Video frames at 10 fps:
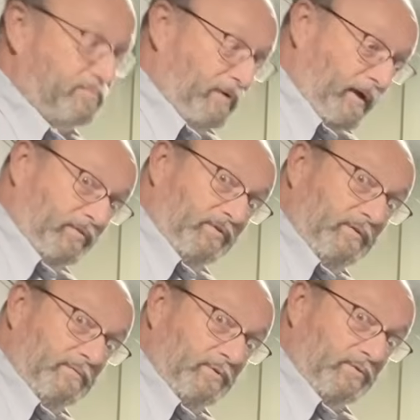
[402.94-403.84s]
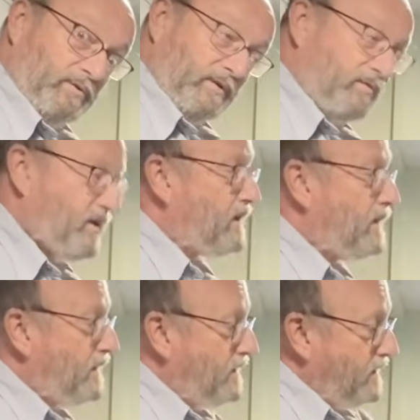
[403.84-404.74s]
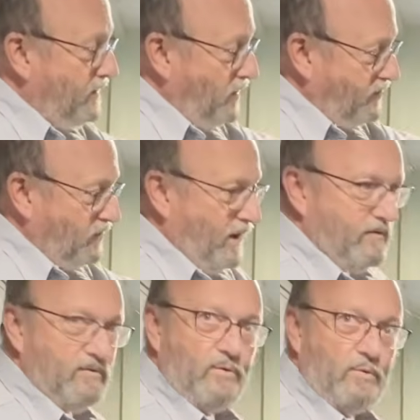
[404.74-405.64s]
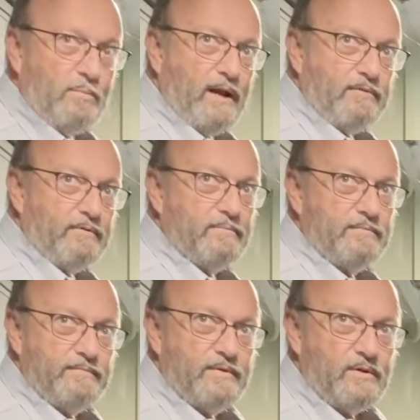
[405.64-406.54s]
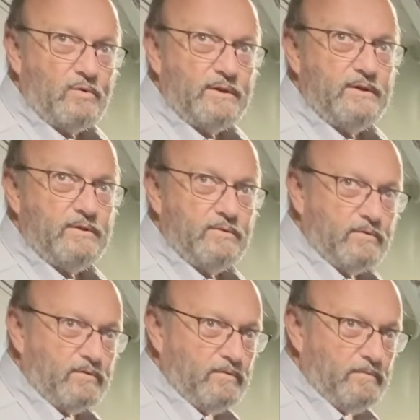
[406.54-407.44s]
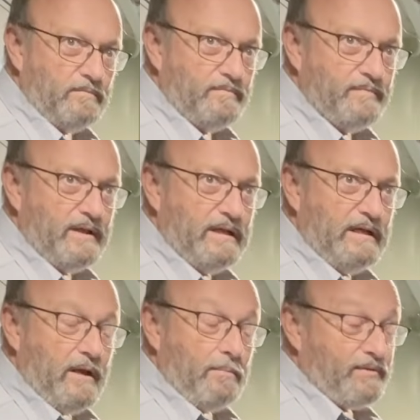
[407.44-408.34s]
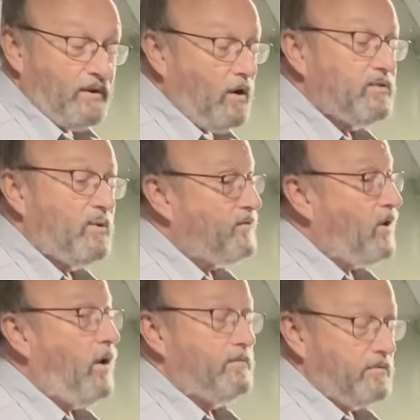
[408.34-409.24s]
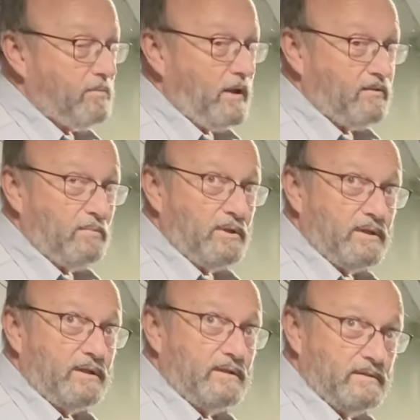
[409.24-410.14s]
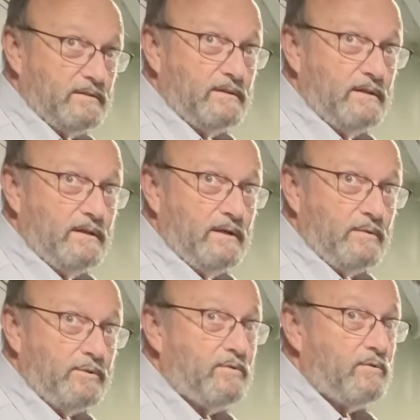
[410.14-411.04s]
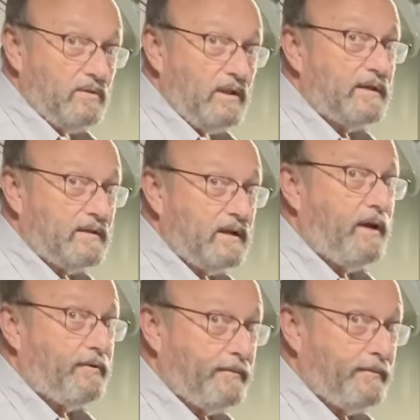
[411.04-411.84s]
privacy to a certain extent. He also has his own bathroom that only he uses. But they also have all the responsibility, which is a lot to carry.